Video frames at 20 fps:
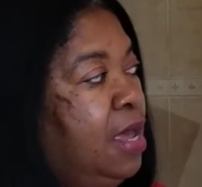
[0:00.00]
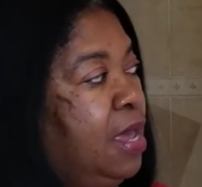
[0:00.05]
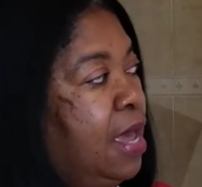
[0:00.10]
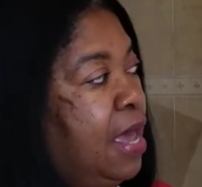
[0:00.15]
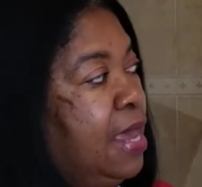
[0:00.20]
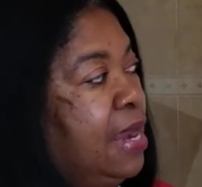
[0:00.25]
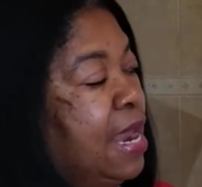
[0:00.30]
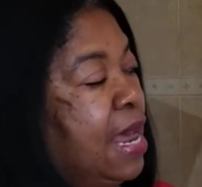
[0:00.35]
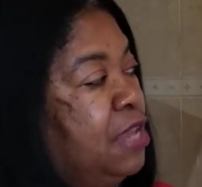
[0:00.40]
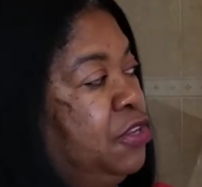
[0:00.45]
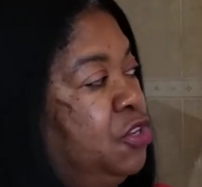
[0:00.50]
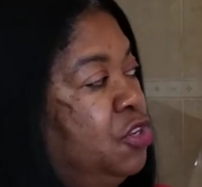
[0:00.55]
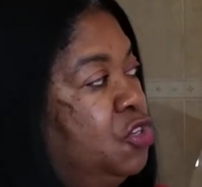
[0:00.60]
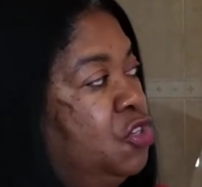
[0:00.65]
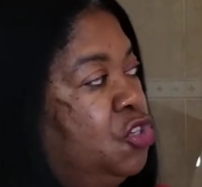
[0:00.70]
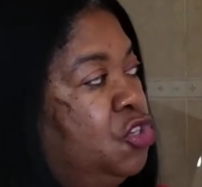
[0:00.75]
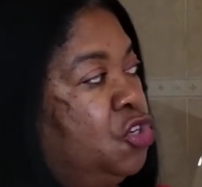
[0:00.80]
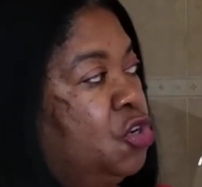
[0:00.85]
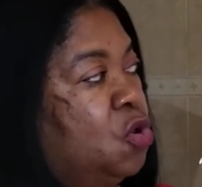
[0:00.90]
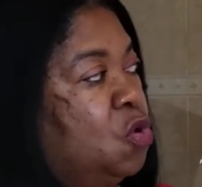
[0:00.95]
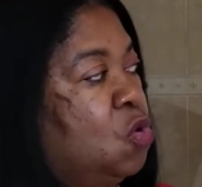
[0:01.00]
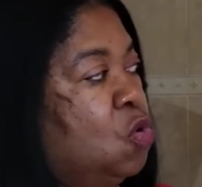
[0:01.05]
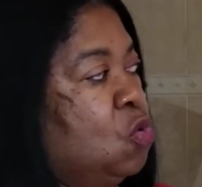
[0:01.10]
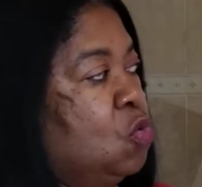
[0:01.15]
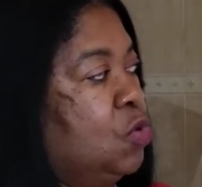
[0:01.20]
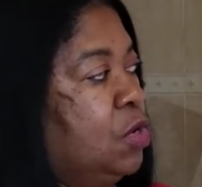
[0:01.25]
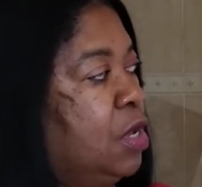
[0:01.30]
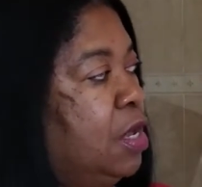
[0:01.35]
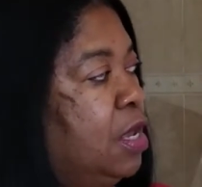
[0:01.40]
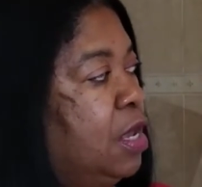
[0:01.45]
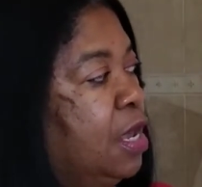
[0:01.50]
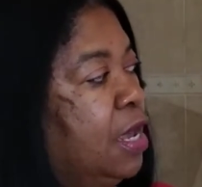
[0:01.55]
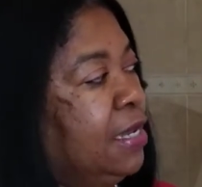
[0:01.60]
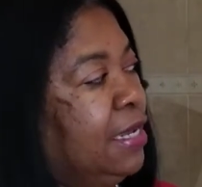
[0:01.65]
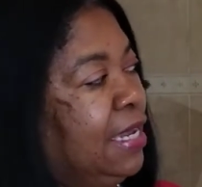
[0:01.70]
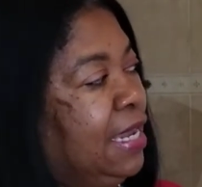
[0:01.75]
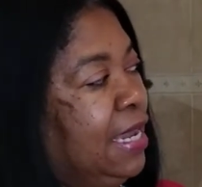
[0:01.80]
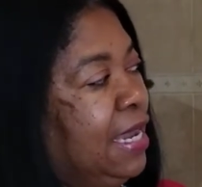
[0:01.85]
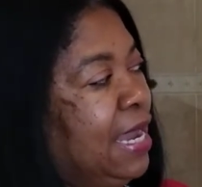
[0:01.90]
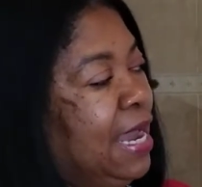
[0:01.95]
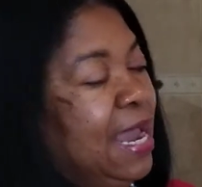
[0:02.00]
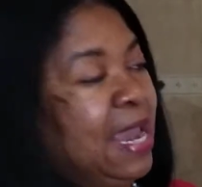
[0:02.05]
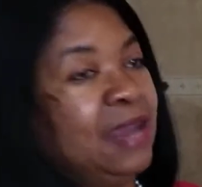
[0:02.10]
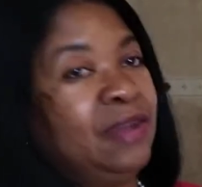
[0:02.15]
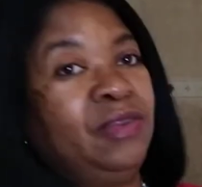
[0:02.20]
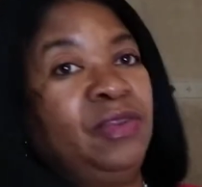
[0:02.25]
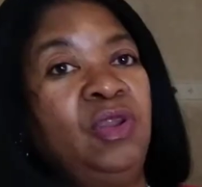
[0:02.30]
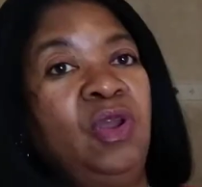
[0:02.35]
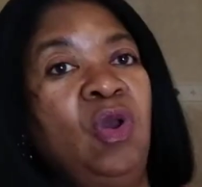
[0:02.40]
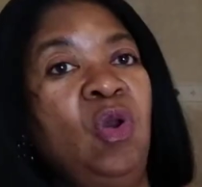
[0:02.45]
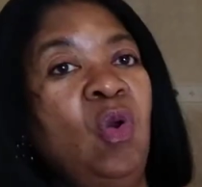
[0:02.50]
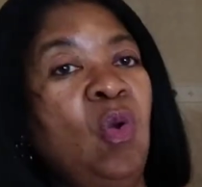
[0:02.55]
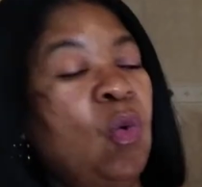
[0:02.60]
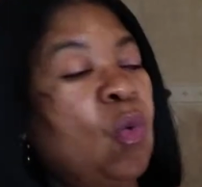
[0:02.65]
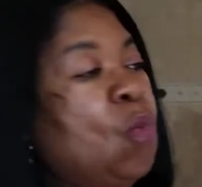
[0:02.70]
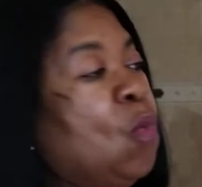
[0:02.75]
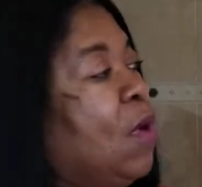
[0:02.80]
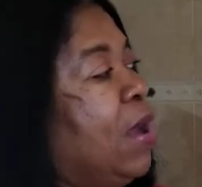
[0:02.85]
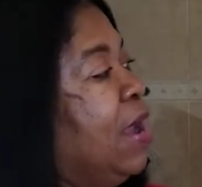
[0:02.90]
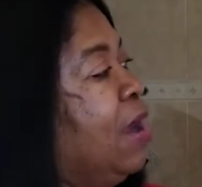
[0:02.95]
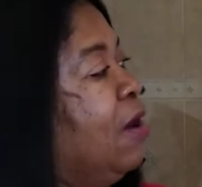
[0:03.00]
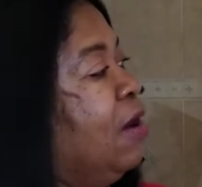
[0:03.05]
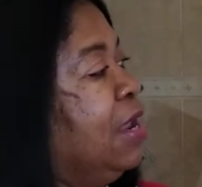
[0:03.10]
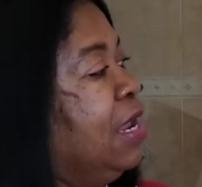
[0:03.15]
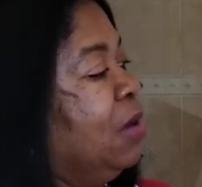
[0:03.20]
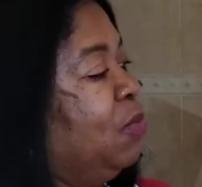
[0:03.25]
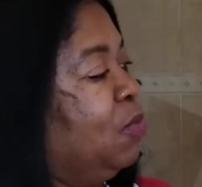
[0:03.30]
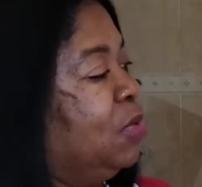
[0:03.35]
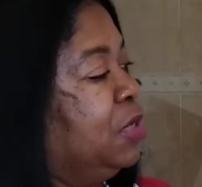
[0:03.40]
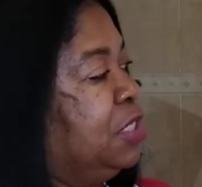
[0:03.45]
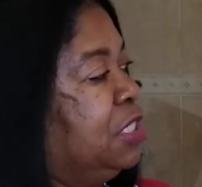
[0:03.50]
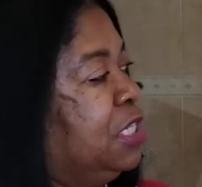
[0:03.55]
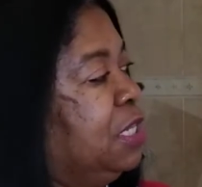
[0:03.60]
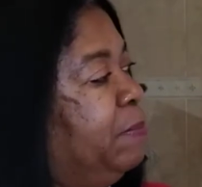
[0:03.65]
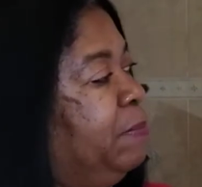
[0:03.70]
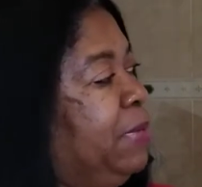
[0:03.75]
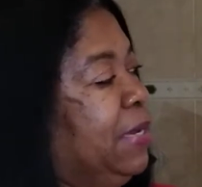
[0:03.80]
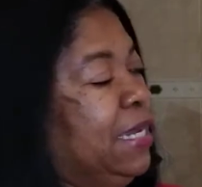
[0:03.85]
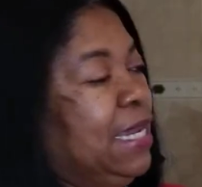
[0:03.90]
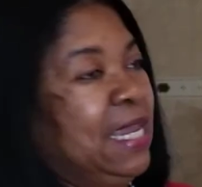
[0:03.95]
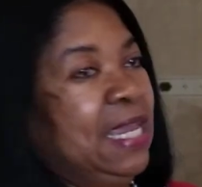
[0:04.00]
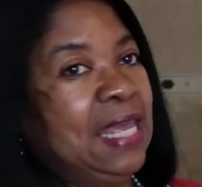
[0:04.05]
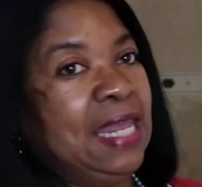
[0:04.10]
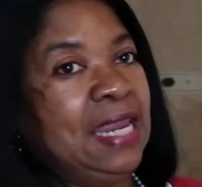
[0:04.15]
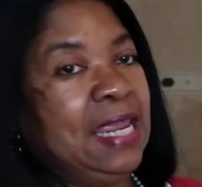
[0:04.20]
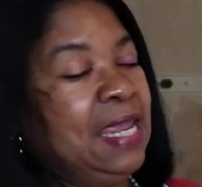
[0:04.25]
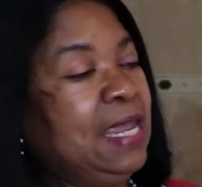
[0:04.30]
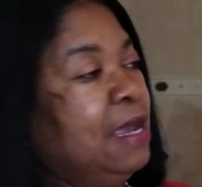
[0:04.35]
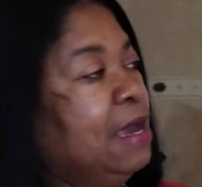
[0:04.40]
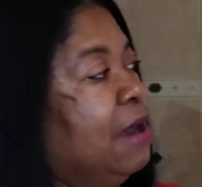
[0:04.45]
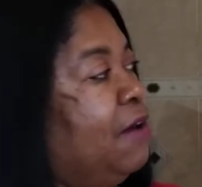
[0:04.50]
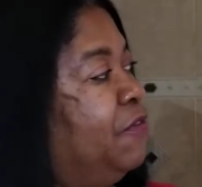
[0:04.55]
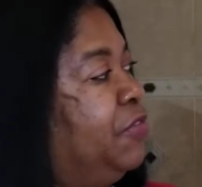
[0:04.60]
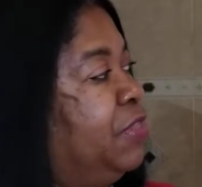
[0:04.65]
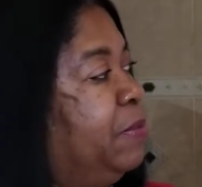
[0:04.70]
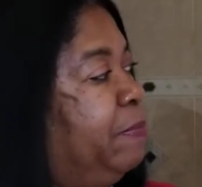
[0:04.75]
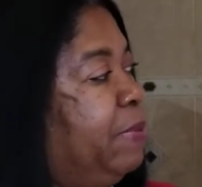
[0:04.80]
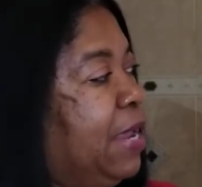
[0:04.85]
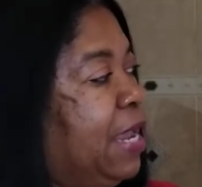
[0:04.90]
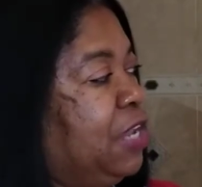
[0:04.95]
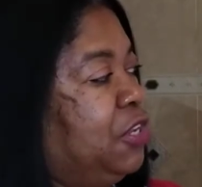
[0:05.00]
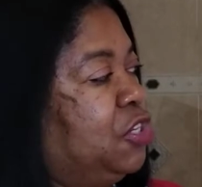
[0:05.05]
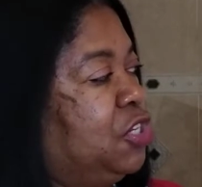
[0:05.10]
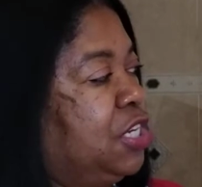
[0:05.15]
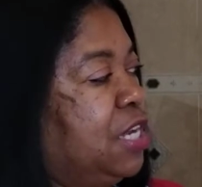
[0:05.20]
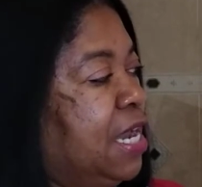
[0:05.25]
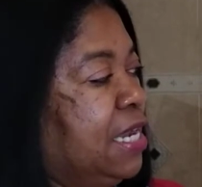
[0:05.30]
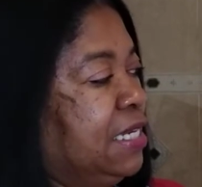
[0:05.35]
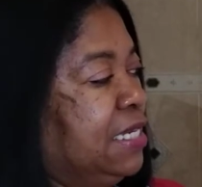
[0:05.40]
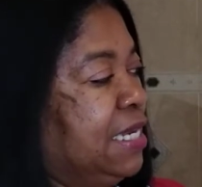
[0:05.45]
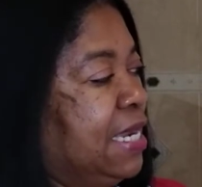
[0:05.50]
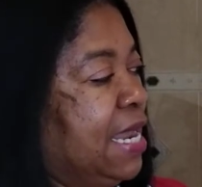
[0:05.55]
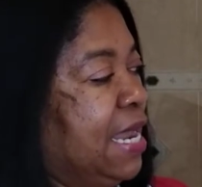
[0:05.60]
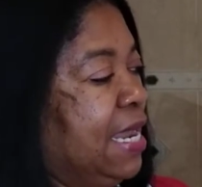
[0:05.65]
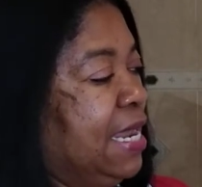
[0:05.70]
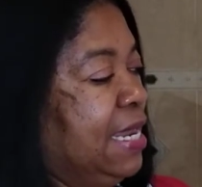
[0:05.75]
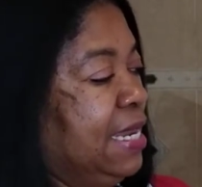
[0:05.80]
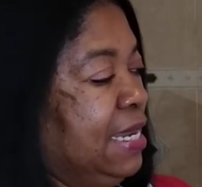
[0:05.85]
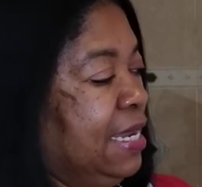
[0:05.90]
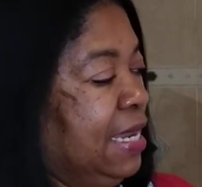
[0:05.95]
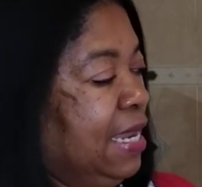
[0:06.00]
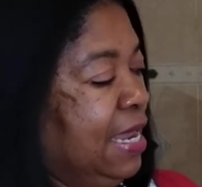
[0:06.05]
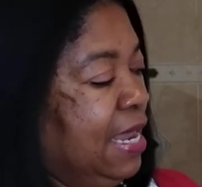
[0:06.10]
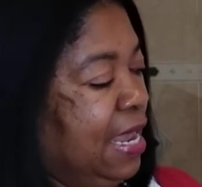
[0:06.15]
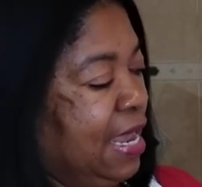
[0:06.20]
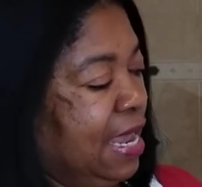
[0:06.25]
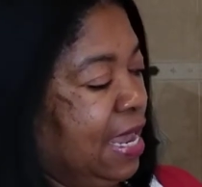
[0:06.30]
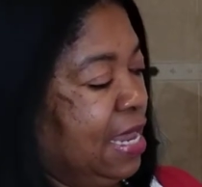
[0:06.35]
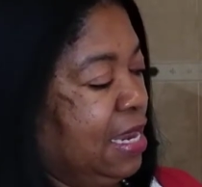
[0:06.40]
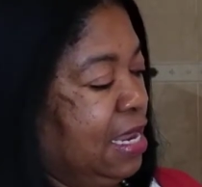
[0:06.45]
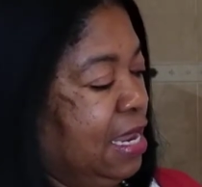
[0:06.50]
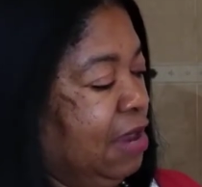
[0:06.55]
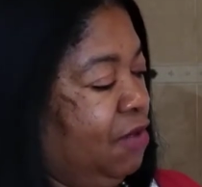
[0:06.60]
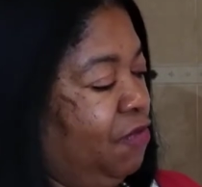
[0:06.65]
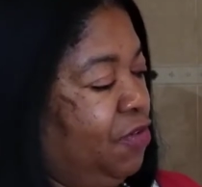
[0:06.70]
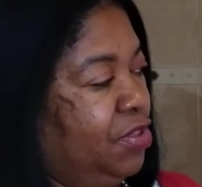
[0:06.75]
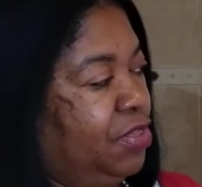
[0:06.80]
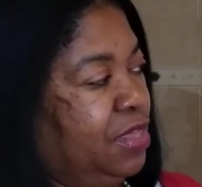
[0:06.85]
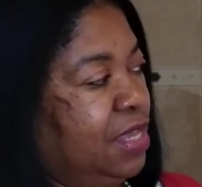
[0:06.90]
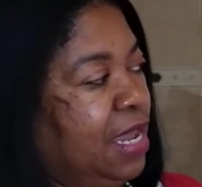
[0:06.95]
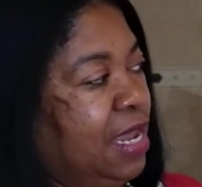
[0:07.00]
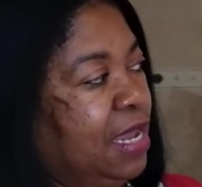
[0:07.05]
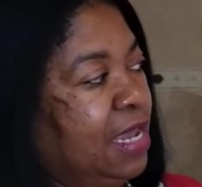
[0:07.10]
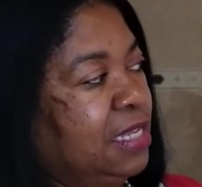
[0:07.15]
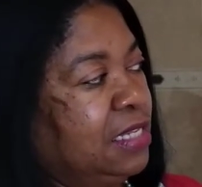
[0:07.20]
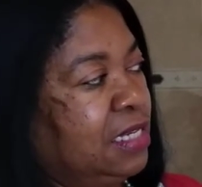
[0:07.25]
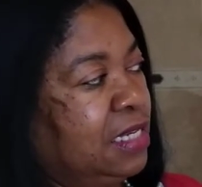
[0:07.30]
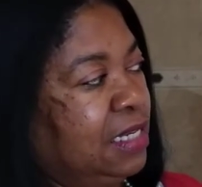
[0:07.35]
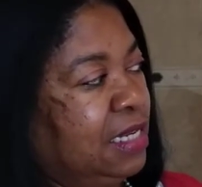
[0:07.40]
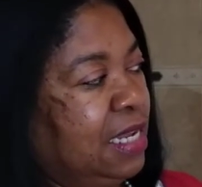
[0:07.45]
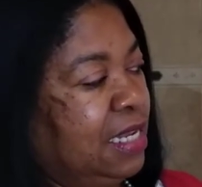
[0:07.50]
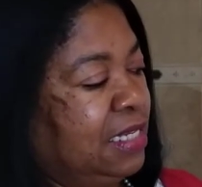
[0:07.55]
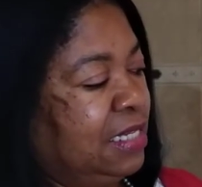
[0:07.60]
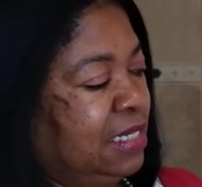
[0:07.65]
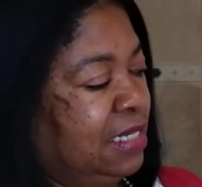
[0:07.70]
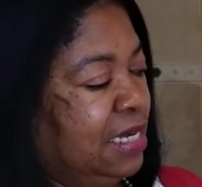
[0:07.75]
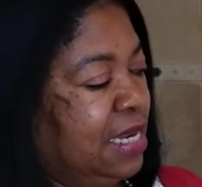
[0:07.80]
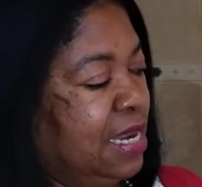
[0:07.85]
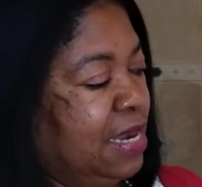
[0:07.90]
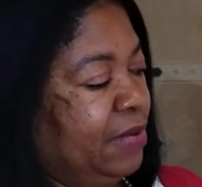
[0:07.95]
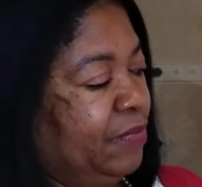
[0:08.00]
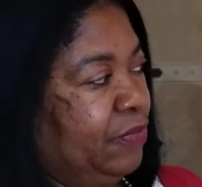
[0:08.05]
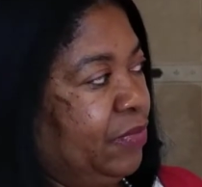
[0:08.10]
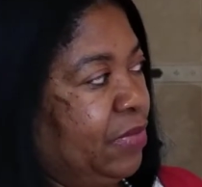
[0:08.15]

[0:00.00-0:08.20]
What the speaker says: and I just showed again where it was the beginning of the paycheck day and everything is listed.